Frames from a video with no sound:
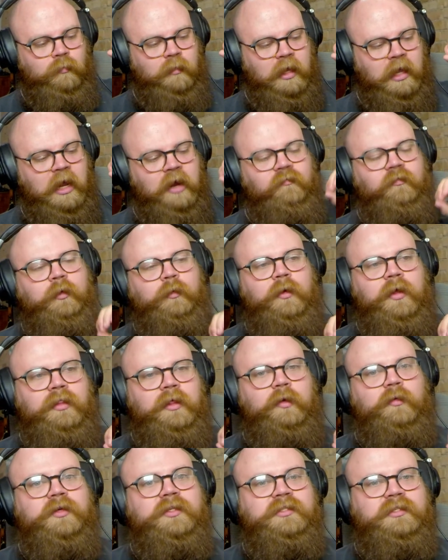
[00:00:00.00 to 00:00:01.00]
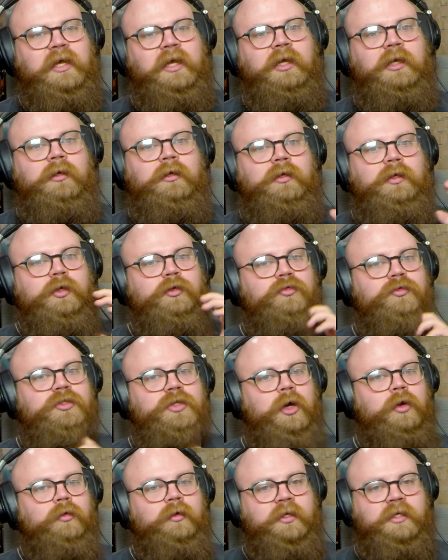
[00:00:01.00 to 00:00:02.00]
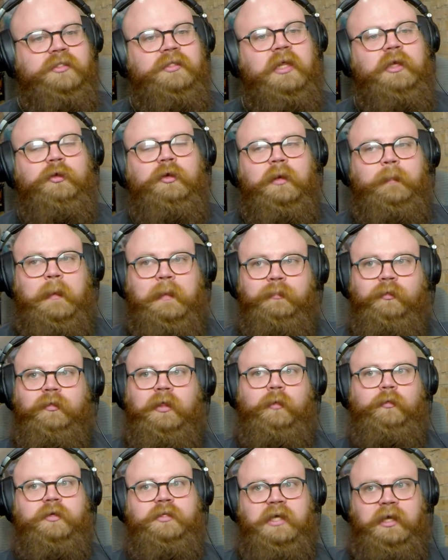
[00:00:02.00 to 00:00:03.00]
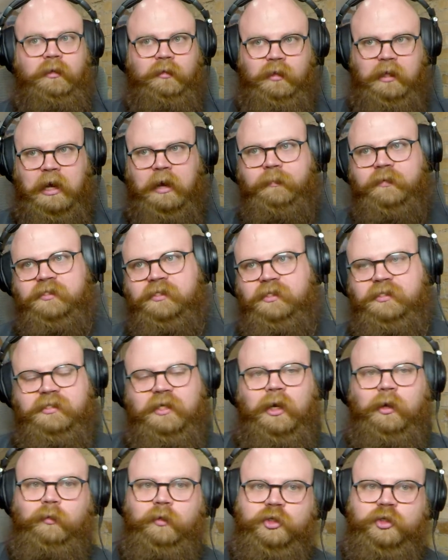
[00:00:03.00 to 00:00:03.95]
everyone that was saying you don't, because then you had people that were taking the opposite side,